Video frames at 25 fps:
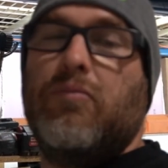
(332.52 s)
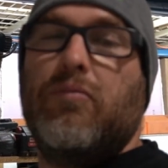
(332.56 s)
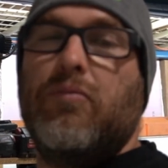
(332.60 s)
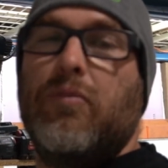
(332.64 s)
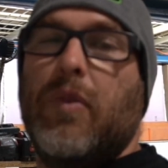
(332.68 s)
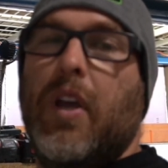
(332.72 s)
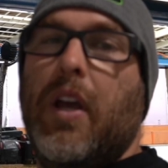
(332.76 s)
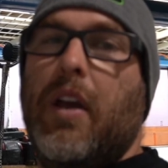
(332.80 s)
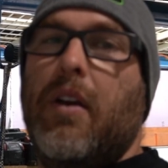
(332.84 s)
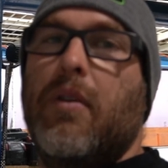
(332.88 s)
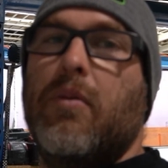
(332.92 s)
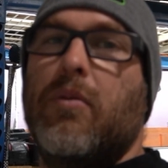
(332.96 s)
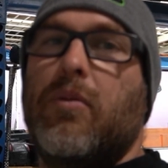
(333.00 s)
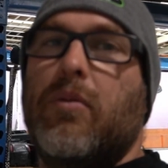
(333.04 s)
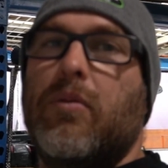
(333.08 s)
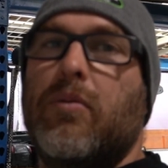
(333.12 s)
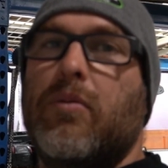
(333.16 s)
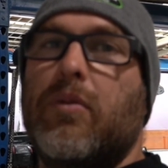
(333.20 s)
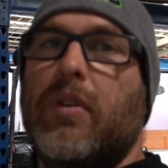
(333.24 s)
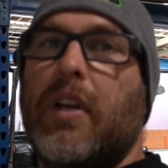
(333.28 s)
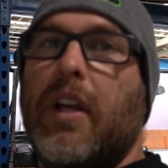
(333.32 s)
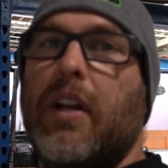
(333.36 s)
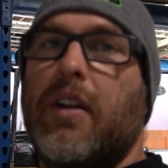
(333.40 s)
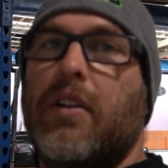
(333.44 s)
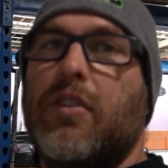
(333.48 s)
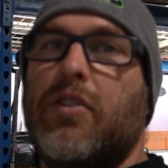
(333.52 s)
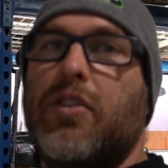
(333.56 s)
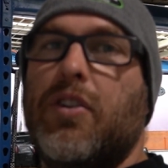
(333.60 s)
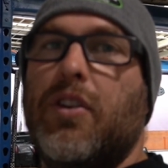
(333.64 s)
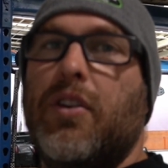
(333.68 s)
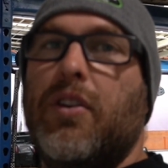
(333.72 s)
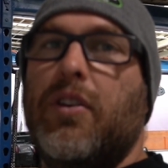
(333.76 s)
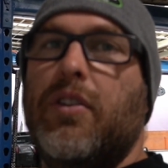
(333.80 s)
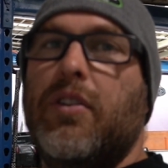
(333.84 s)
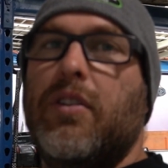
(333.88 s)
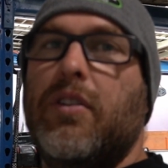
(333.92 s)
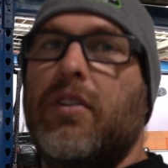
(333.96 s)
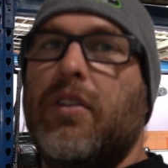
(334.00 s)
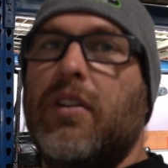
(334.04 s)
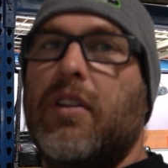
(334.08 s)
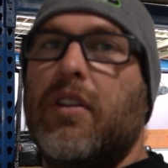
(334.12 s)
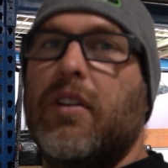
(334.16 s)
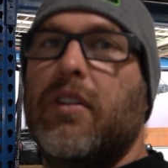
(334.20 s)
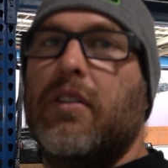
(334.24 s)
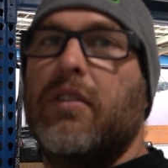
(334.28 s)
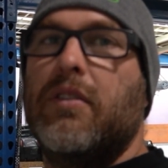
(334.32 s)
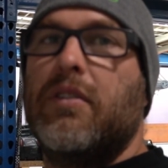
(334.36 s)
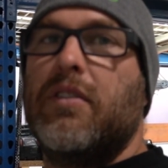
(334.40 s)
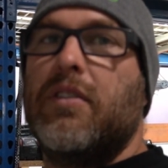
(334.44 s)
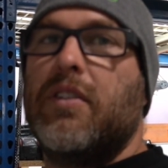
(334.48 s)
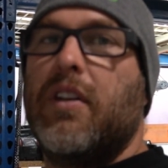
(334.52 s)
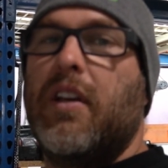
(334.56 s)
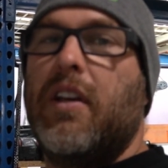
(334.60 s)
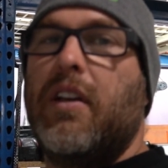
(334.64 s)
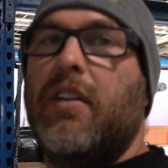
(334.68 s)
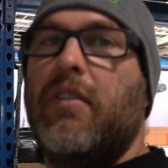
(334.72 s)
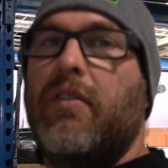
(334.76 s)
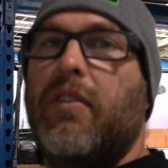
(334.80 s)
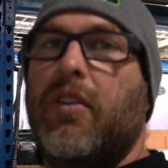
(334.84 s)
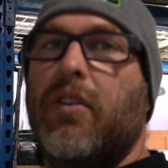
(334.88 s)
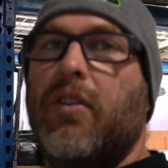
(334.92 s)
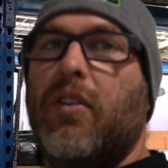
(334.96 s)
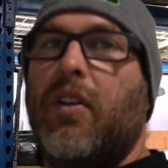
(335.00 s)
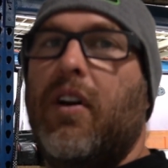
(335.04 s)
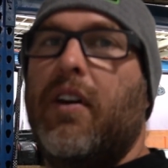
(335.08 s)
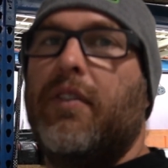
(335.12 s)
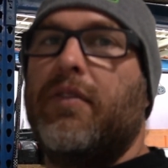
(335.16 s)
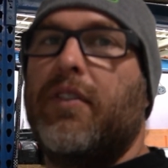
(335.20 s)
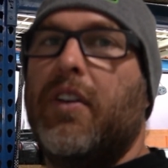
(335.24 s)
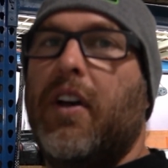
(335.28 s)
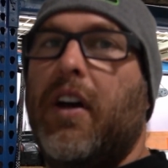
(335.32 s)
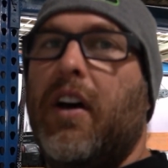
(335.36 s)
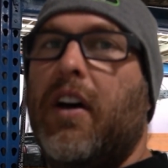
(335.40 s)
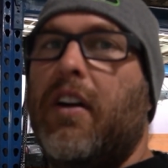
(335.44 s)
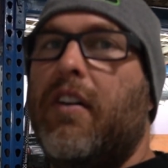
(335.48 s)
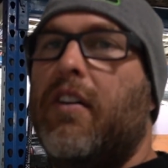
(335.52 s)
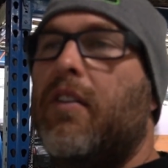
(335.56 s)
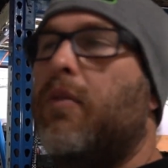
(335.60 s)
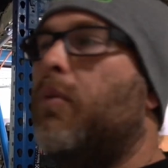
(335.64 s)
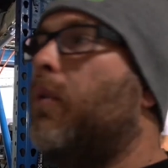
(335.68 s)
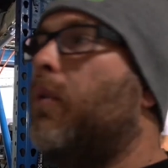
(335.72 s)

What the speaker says: yeah, we'll get it tuned and you can see real life data of